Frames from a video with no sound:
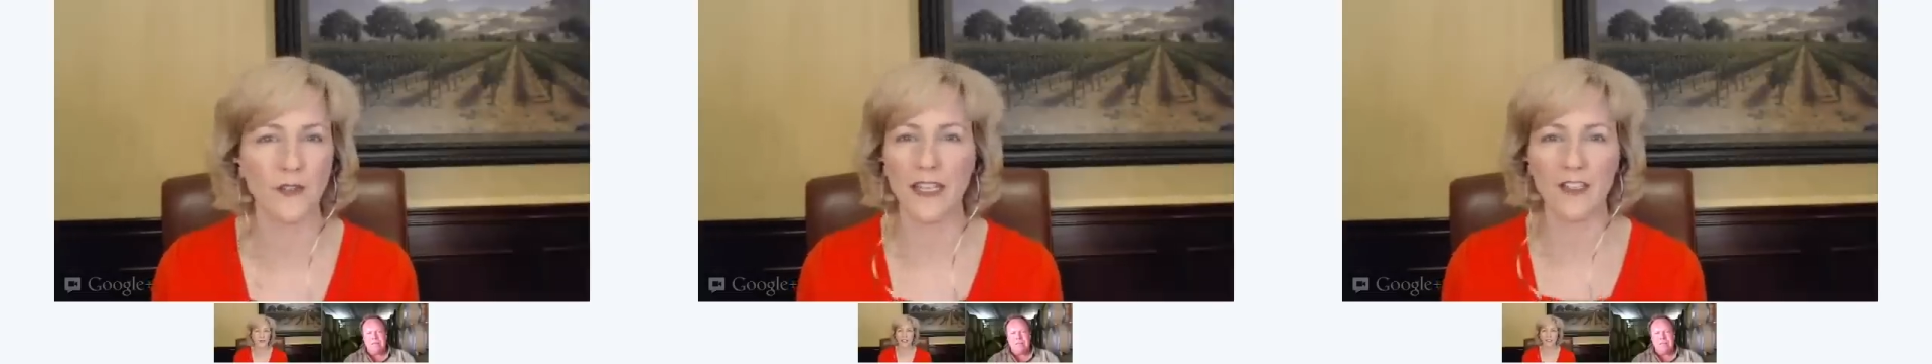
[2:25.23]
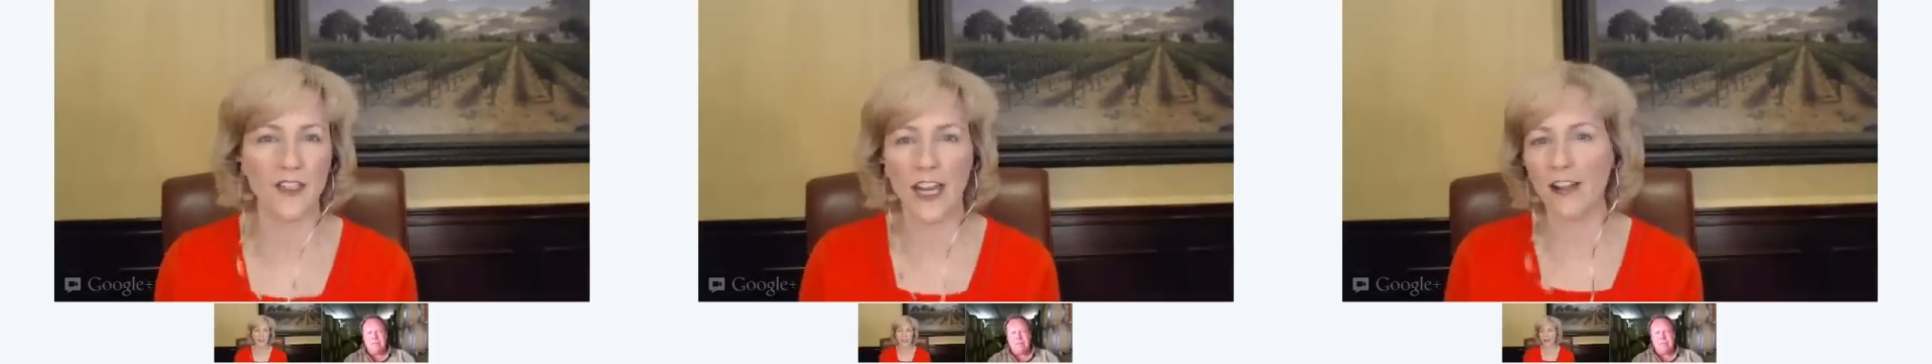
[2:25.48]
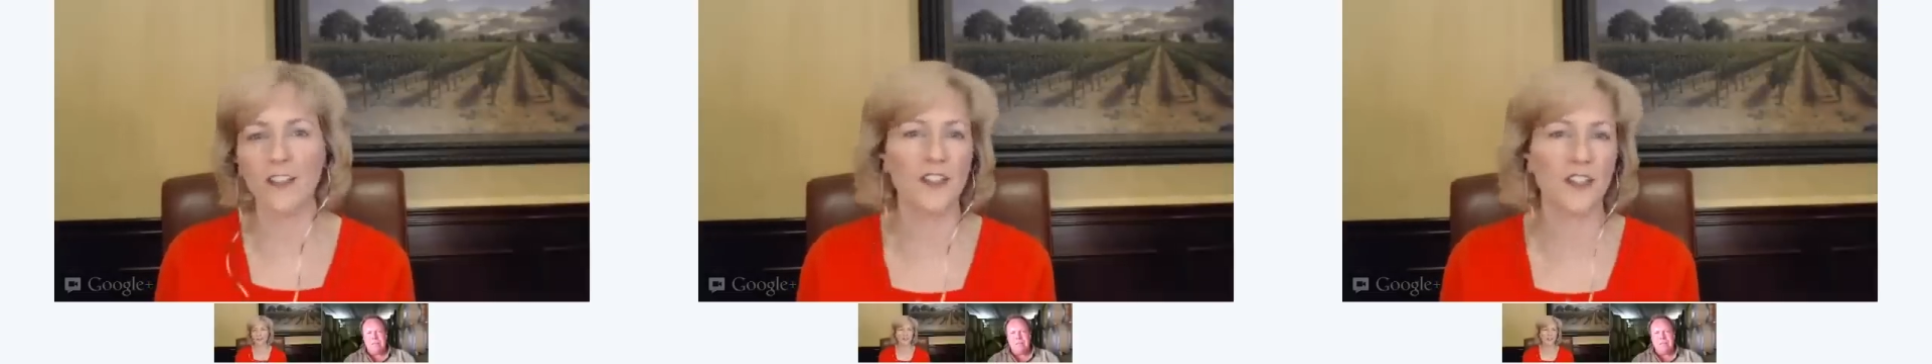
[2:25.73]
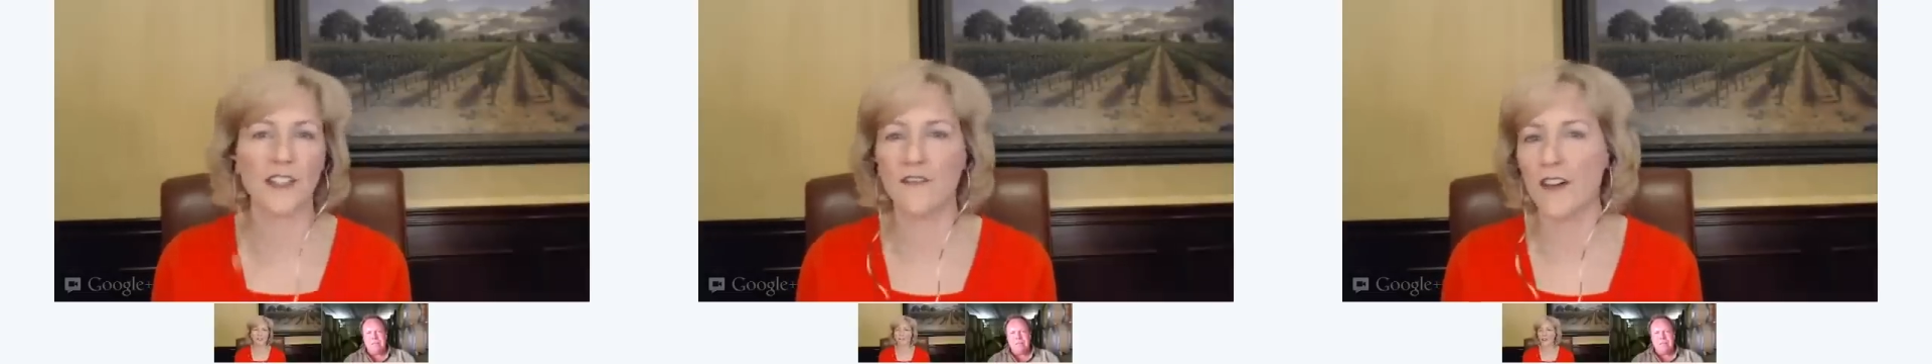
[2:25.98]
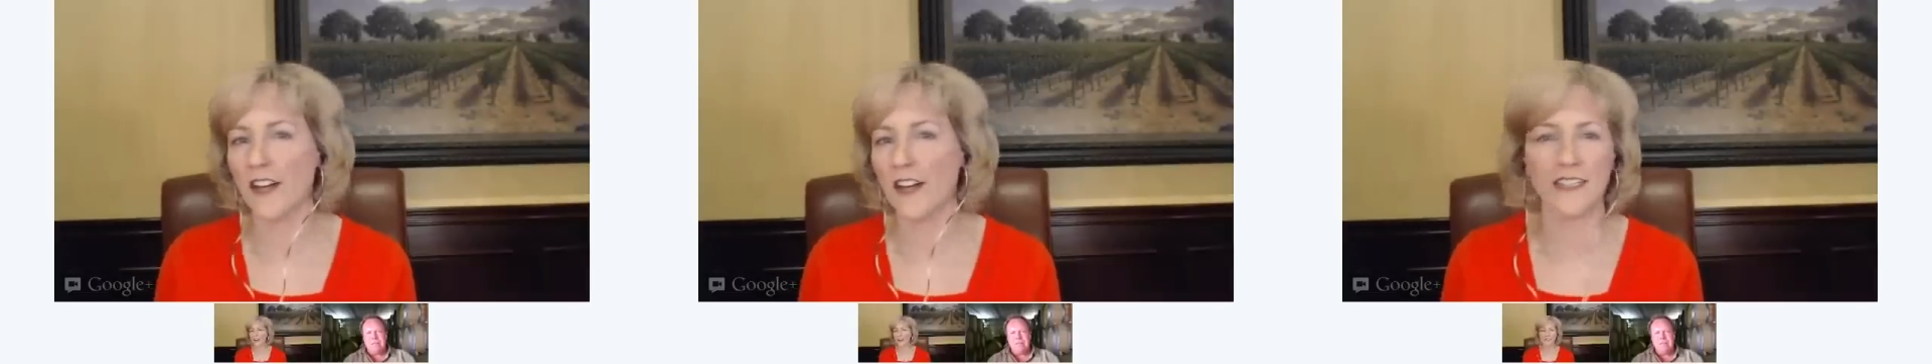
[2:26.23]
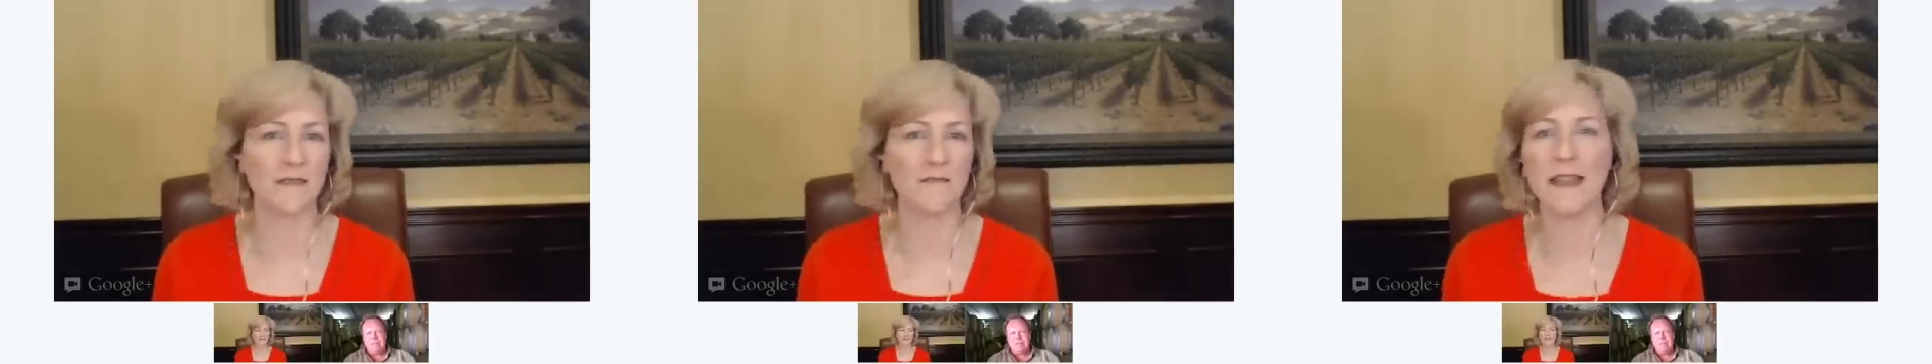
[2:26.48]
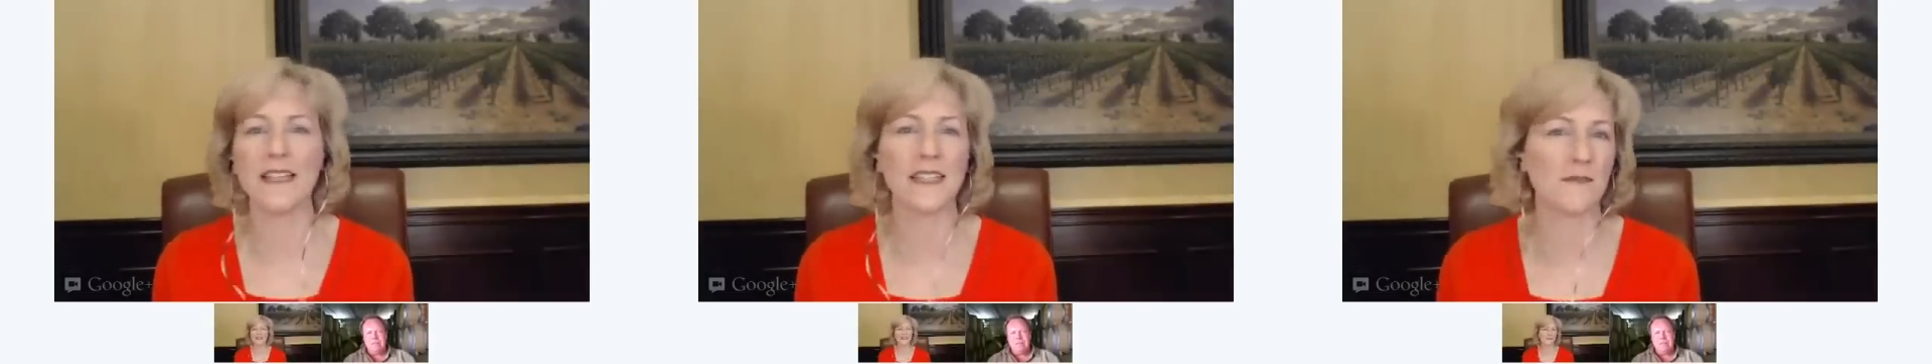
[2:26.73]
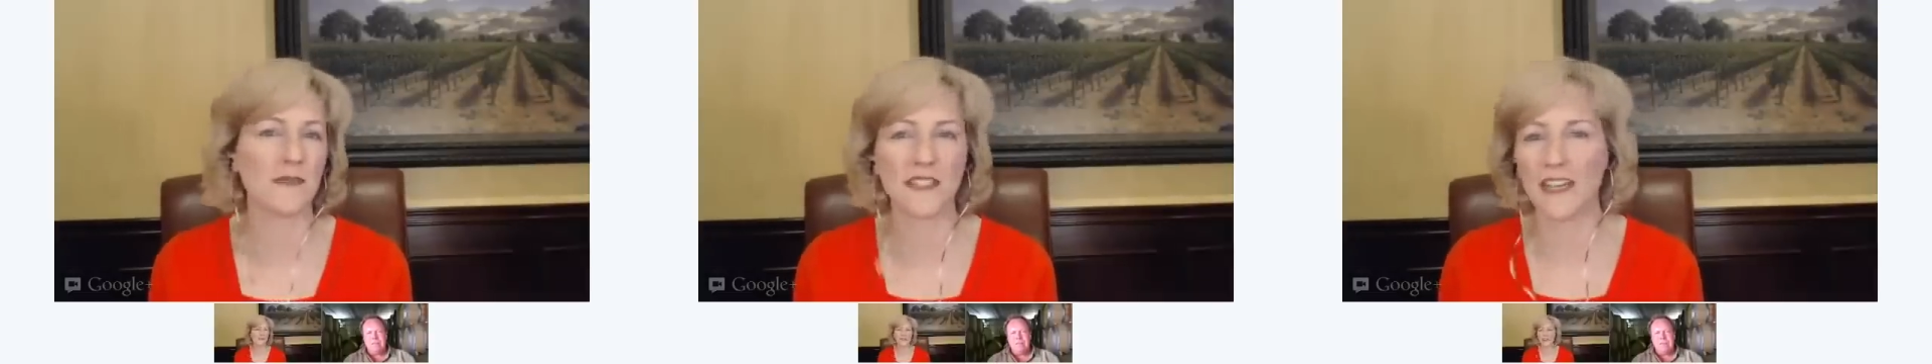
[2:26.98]
that challenges the vines and makes
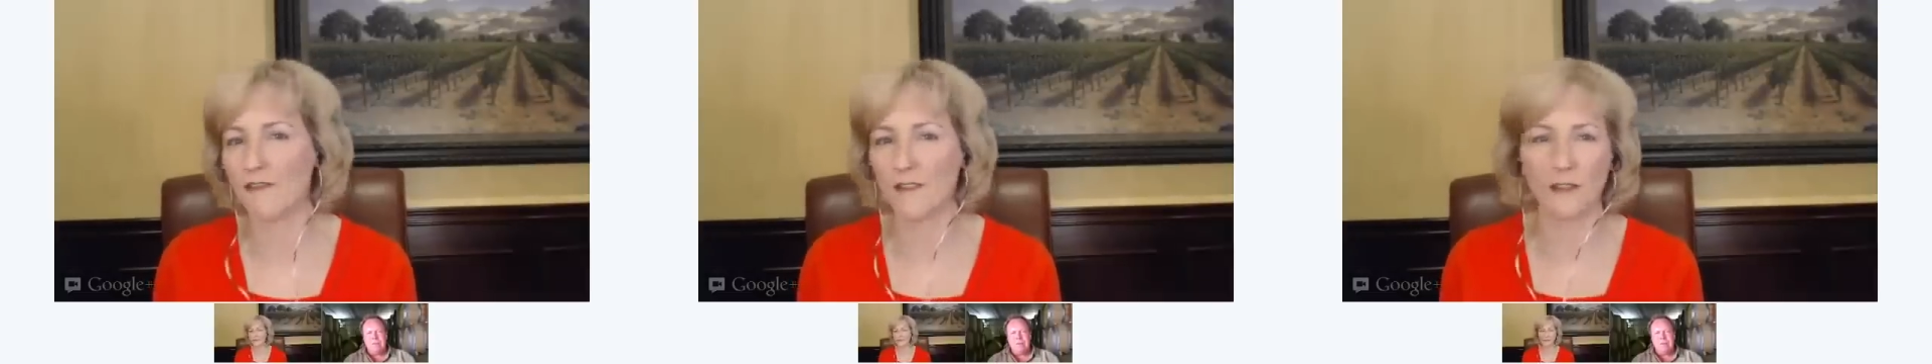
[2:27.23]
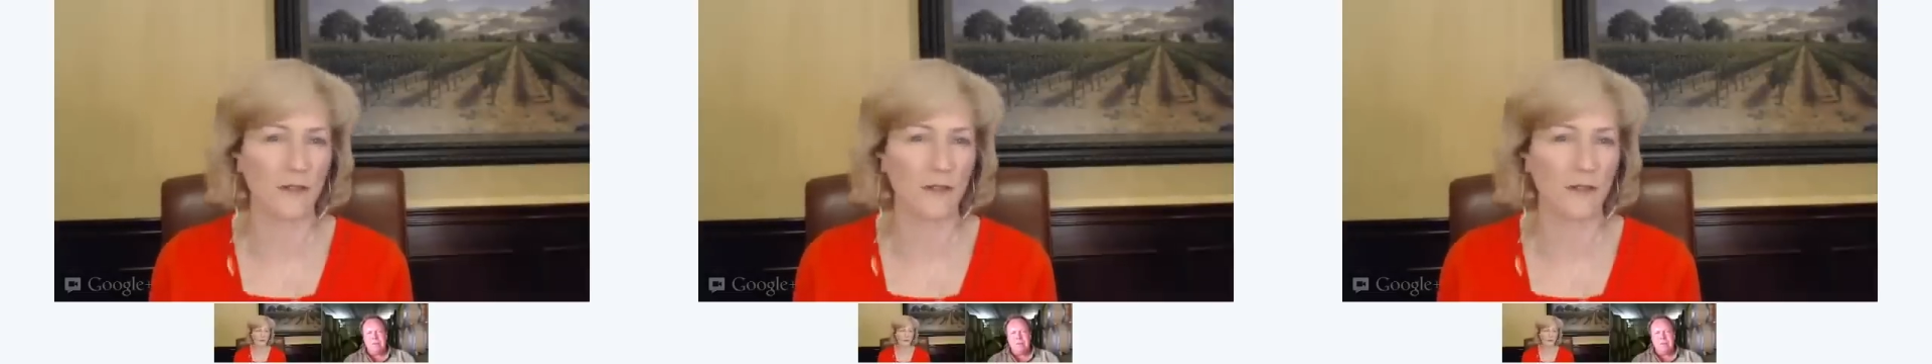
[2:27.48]
them suffer,